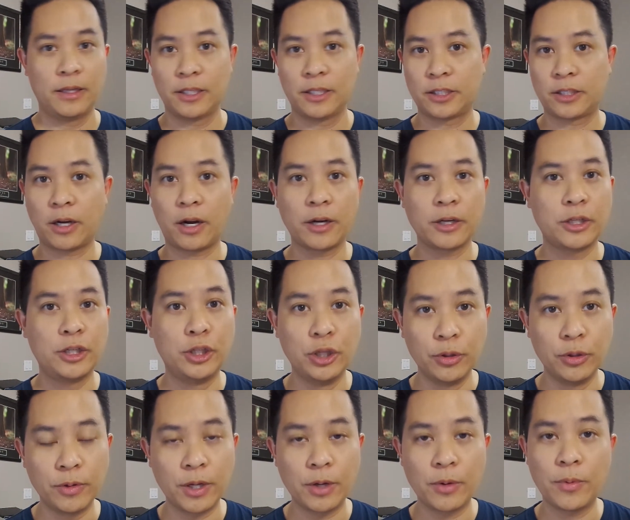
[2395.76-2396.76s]
Start
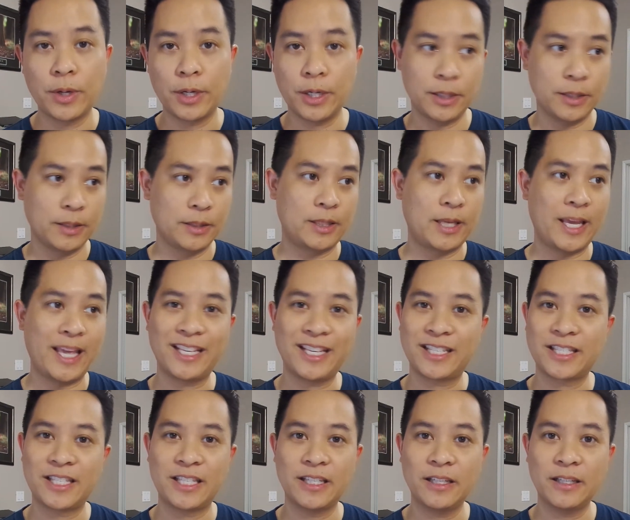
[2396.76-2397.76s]
doing what it
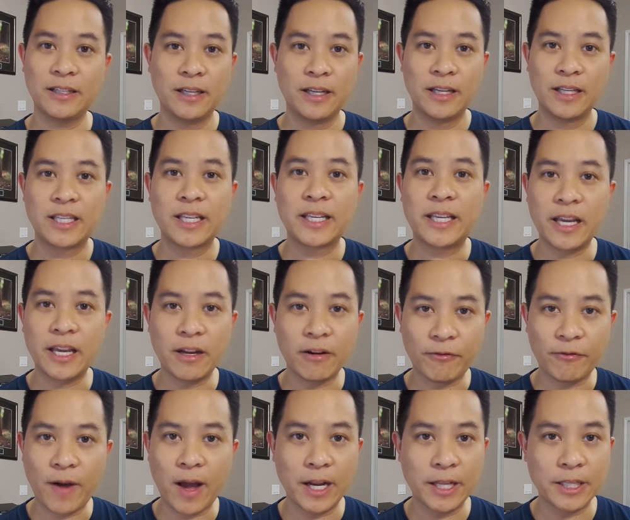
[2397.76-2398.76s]
takes to to get your
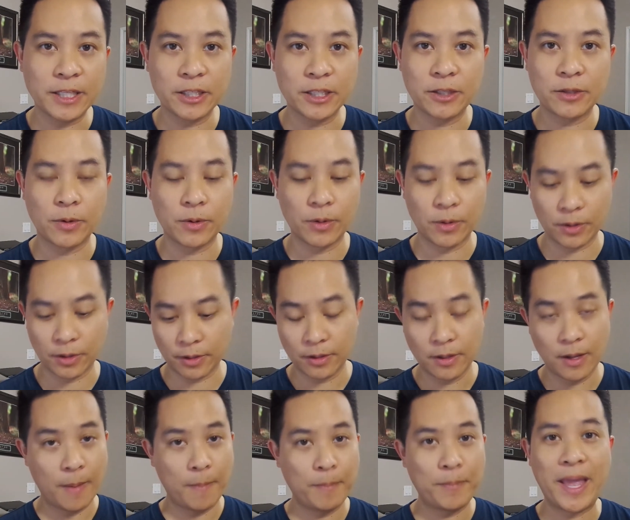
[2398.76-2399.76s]
finances or
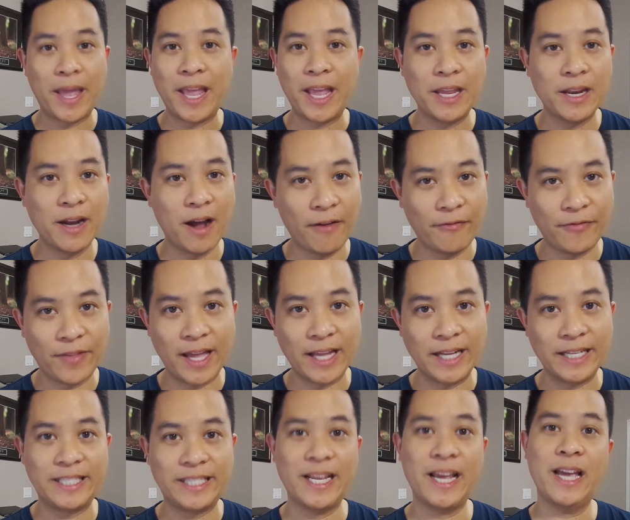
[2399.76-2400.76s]
paying off
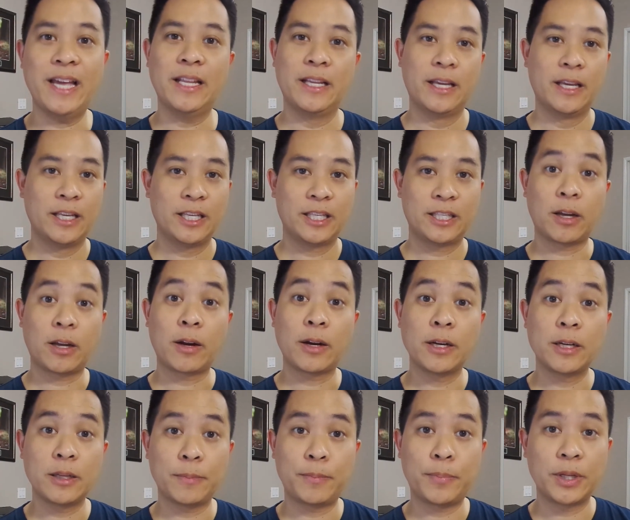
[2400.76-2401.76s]
that debt,
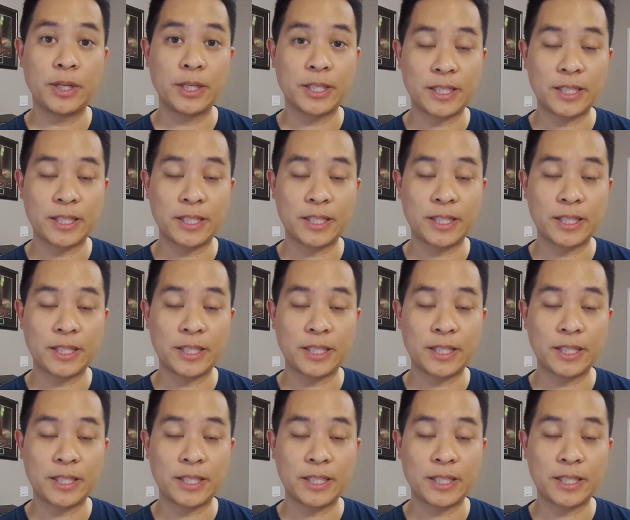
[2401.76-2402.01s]
starting to put